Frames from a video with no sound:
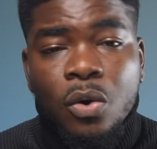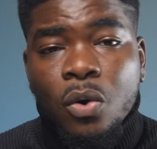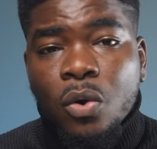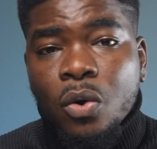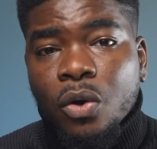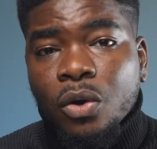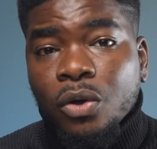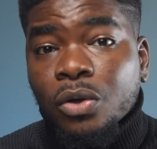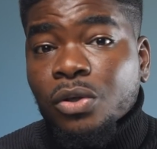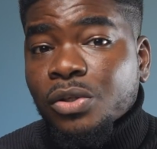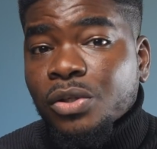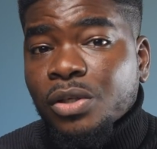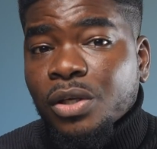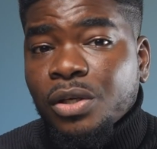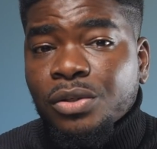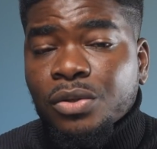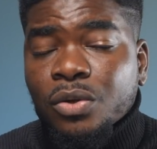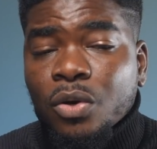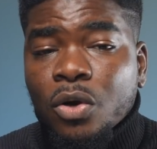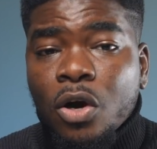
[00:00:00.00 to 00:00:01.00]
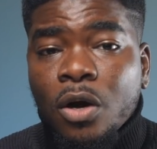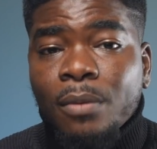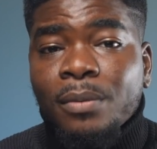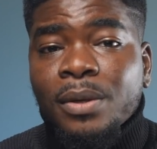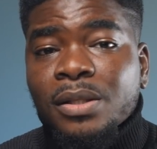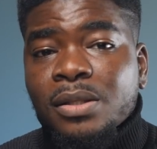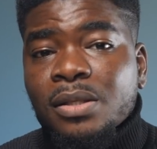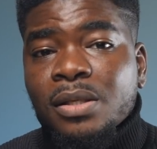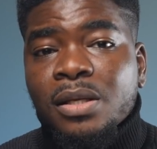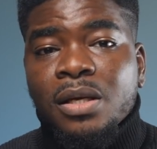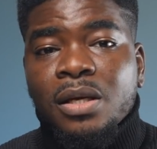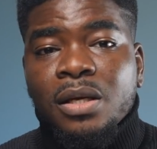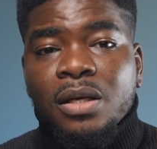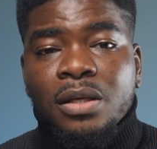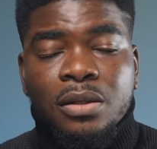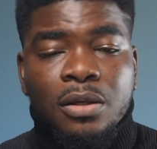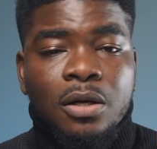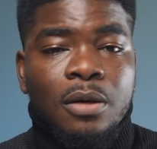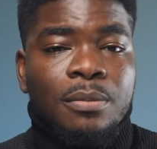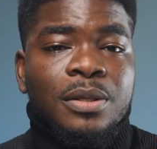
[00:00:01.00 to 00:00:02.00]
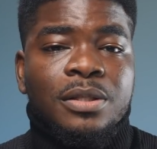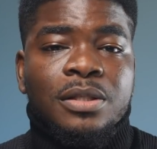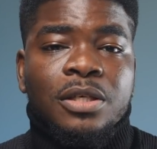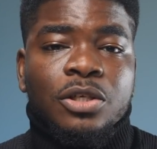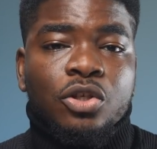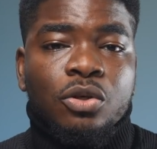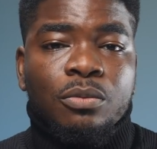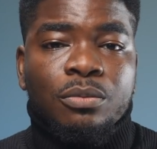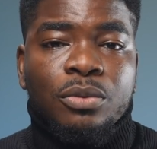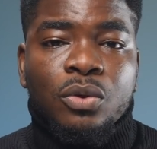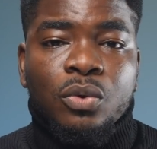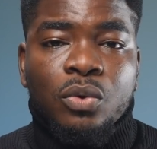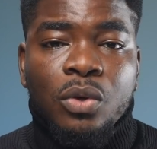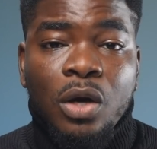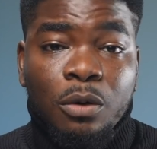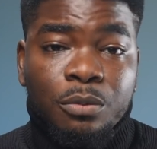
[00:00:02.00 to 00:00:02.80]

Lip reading: or concerns or comments in the comment section below.